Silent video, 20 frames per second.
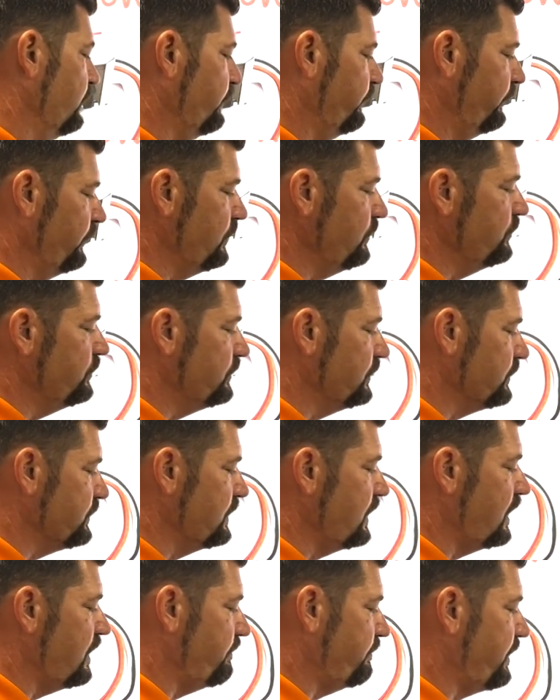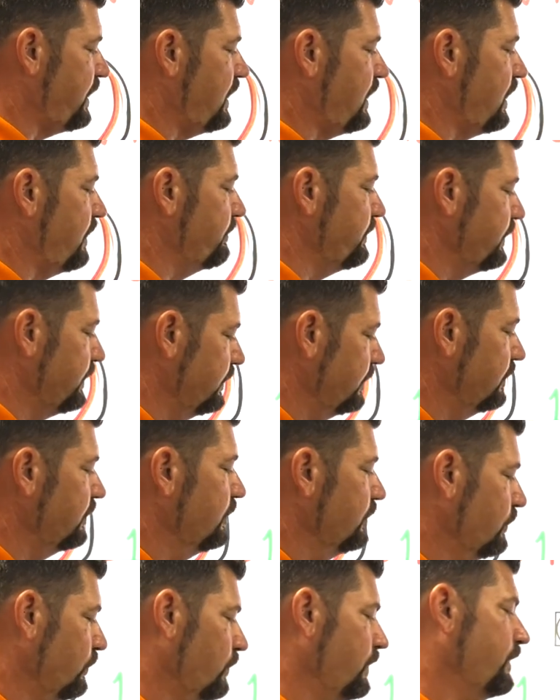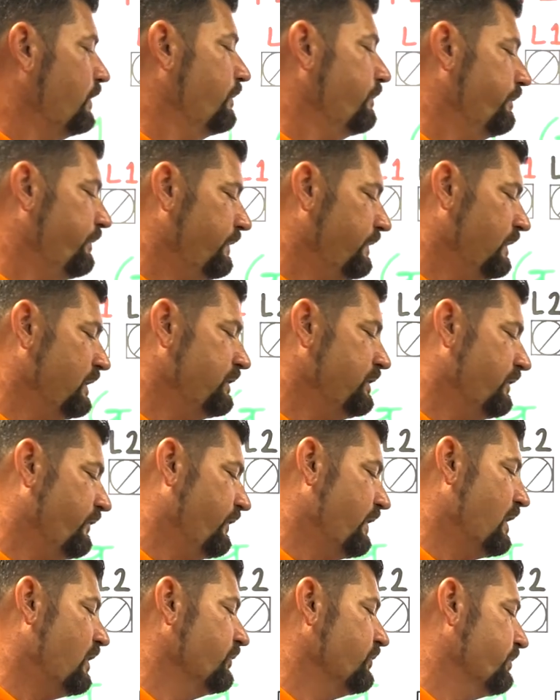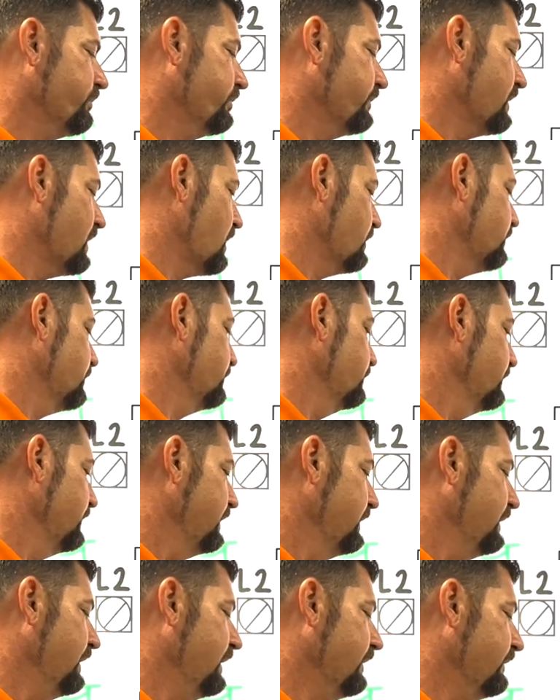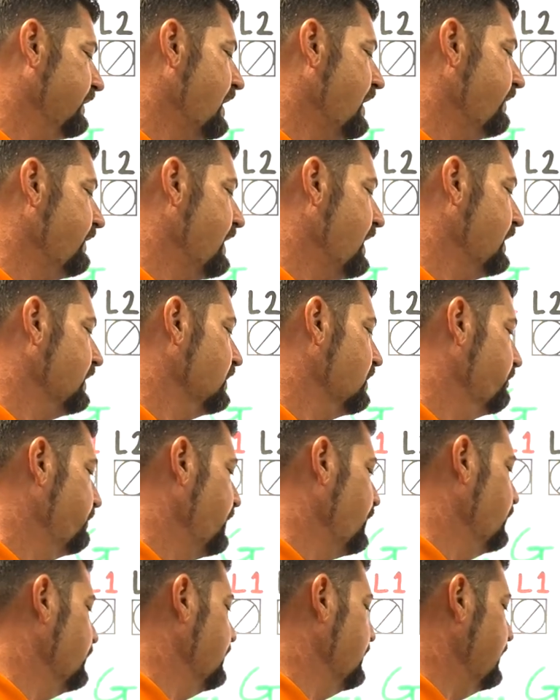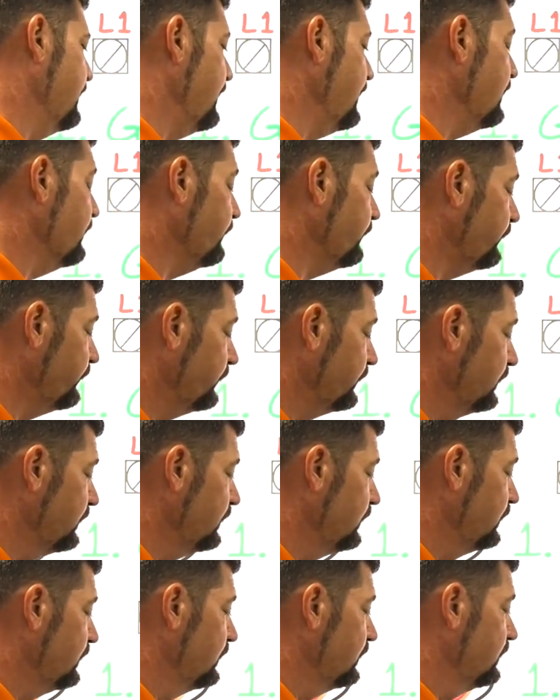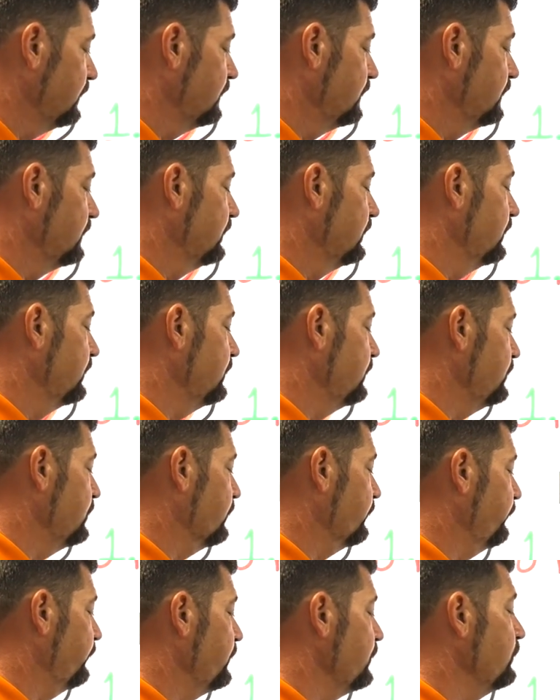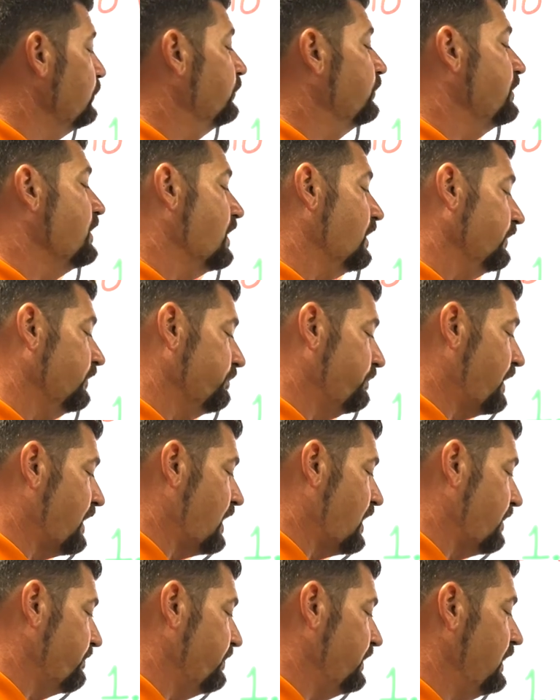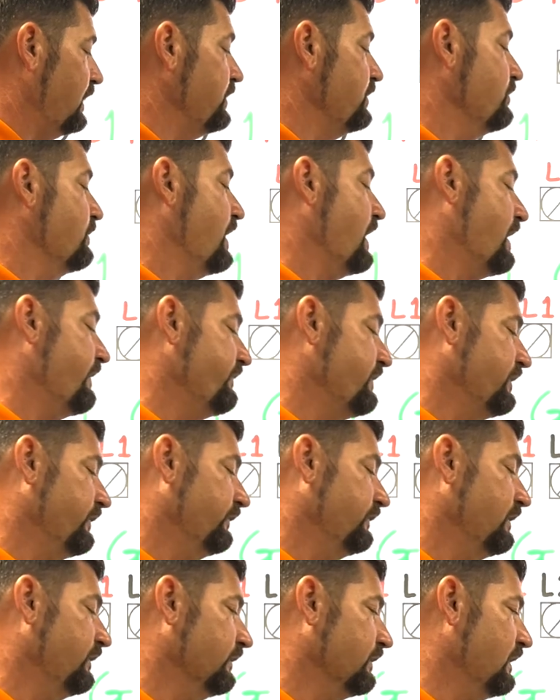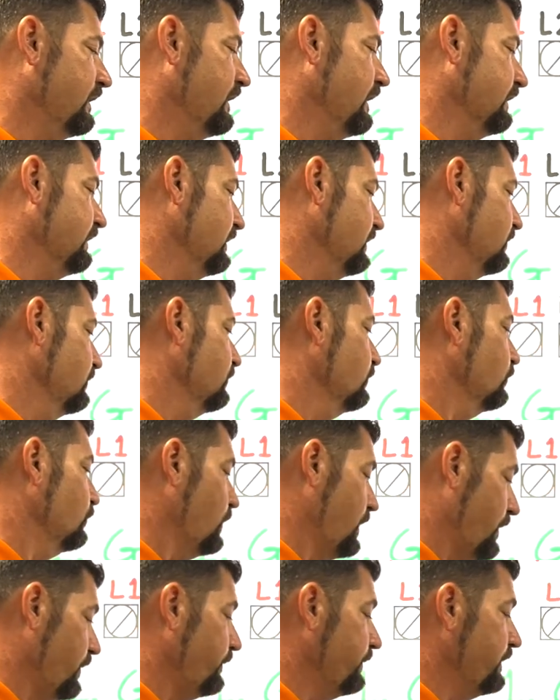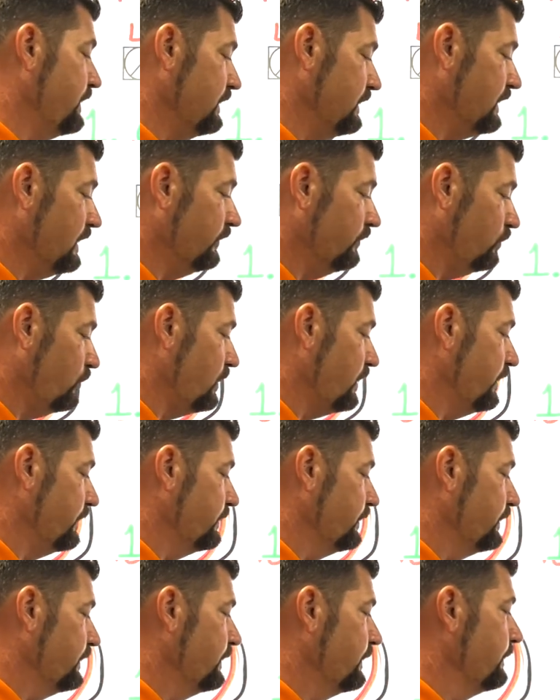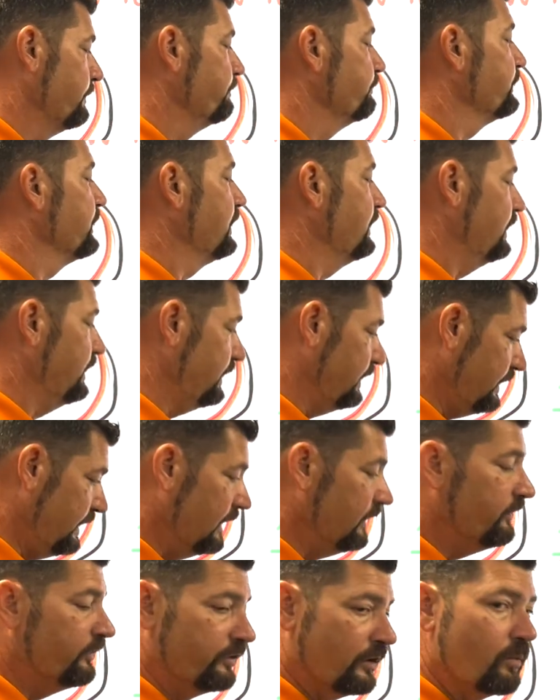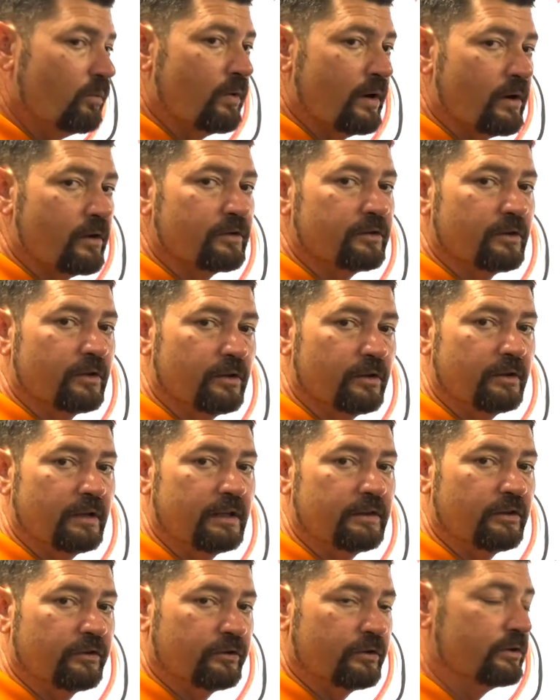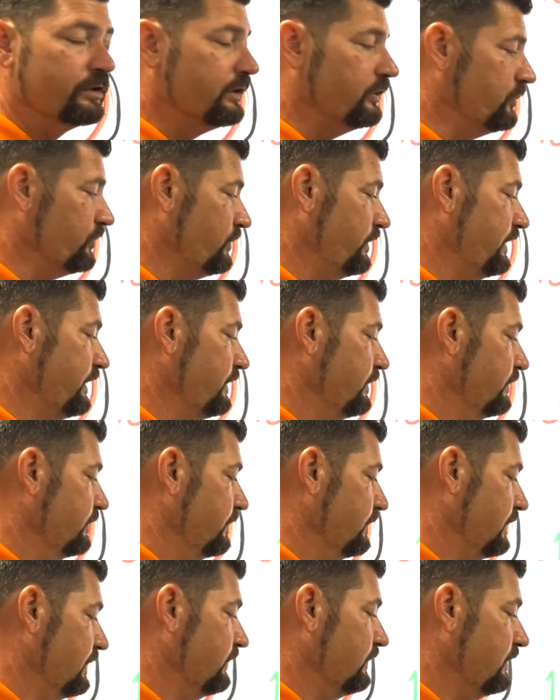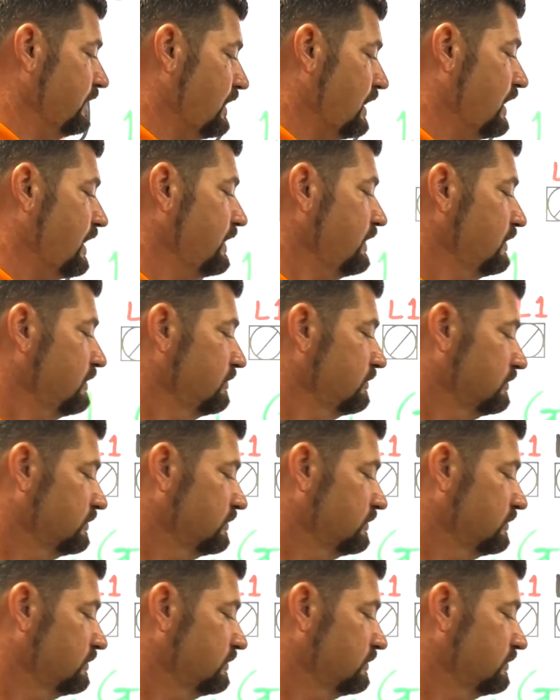your fuse does not pop, well, then you found your problem. It's at that component. If your fuse does pop and you have this disconnected, well, then guess what? It's somewhere in the circuitry. It's not